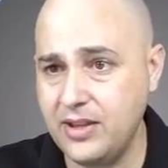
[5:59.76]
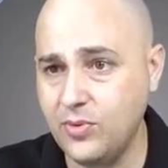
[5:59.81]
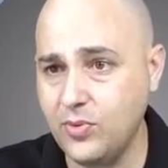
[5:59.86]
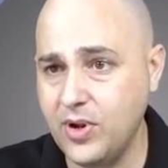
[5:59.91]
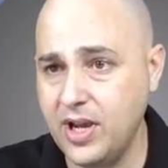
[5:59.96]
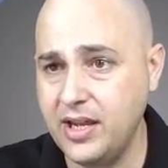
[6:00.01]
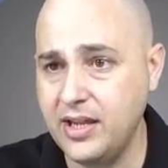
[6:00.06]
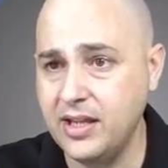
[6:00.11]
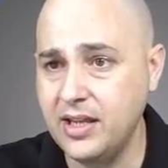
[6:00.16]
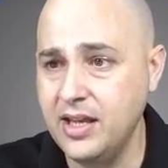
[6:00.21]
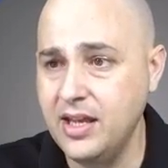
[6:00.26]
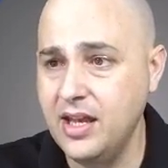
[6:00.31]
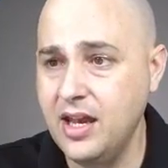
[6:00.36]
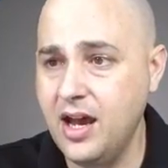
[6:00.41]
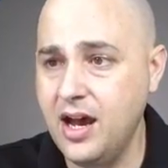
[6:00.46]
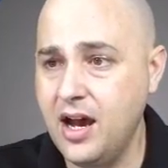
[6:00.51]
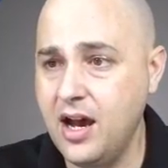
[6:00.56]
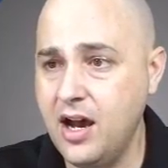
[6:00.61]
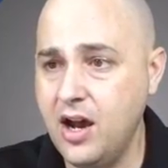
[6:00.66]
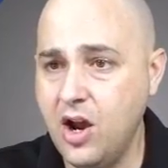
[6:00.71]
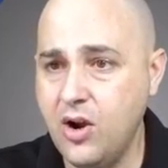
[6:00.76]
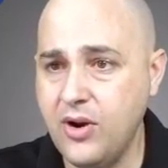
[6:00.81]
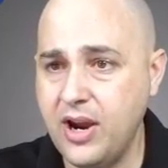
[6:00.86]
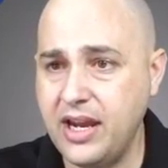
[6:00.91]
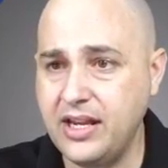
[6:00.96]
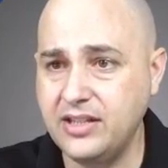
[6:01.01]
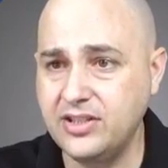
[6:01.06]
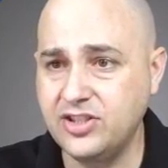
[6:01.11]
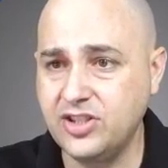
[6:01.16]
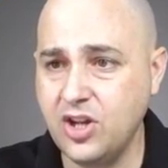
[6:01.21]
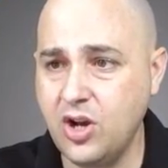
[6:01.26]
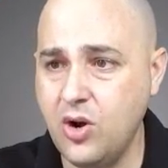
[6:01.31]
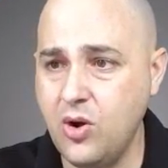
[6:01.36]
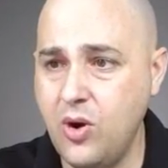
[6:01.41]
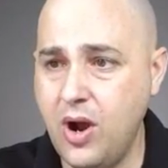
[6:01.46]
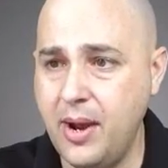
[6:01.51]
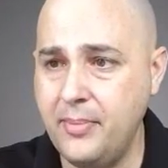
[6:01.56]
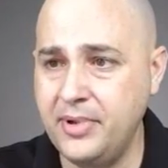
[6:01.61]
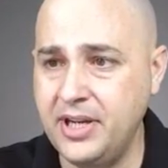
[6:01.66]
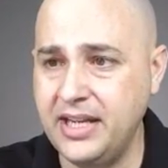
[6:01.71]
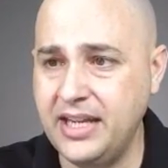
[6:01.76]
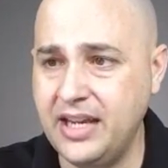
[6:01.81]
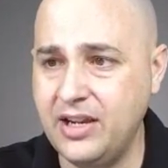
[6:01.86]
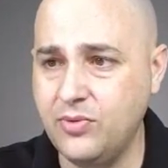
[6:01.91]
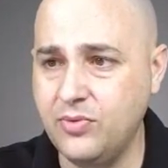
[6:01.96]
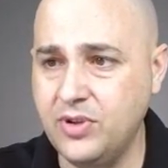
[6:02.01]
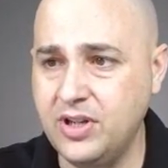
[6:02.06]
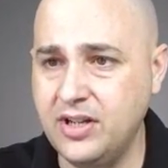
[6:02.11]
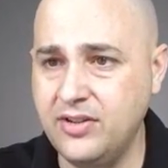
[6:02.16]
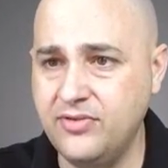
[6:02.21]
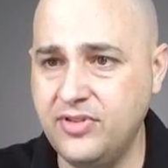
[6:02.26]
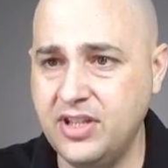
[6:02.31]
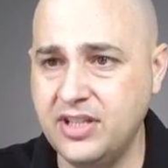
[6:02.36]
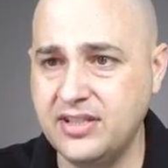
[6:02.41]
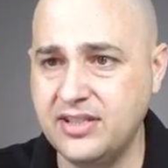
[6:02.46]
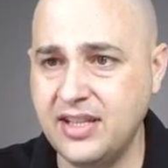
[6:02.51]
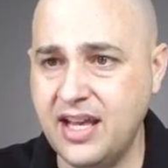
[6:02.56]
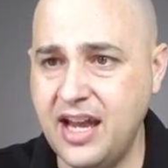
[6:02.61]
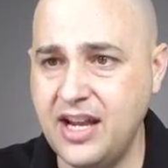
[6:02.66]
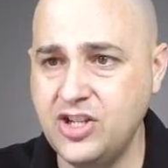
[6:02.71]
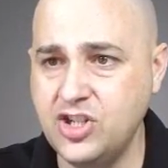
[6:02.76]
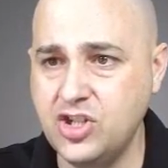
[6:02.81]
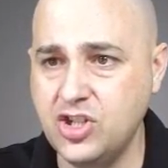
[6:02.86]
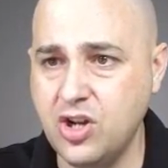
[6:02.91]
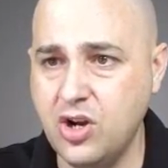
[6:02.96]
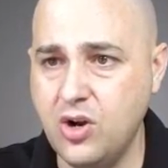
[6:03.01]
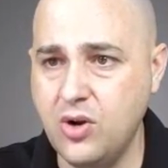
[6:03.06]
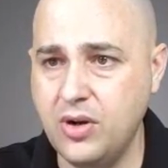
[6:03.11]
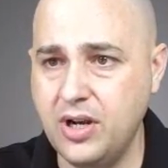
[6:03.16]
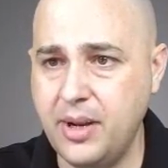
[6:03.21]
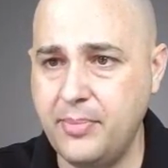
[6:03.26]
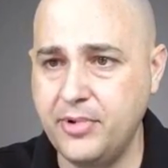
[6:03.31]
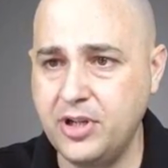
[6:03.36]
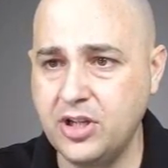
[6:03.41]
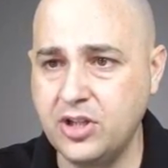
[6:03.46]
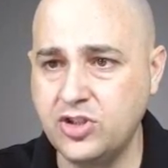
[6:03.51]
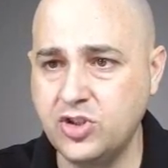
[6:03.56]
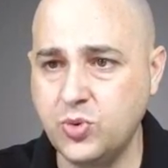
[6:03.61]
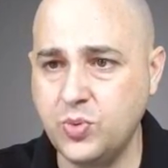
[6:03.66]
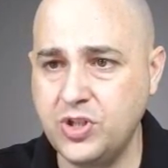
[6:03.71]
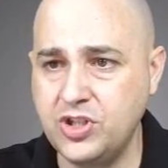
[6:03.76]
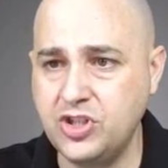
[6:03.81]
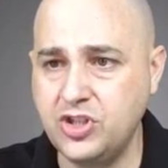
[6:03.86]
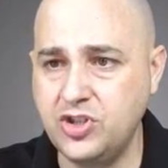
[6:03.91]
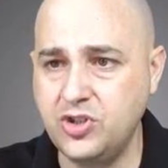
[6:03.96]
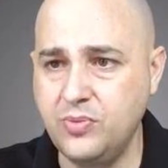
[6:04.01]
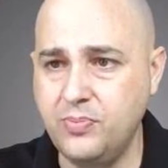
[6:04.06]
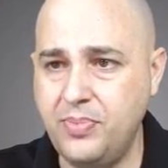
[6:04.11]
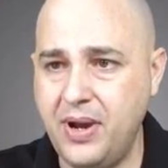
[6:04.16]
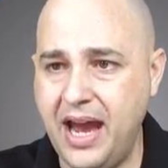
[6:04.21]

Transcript: by the way. All right, so I'm gonna get rid of the slideshow and I'm gonna switch to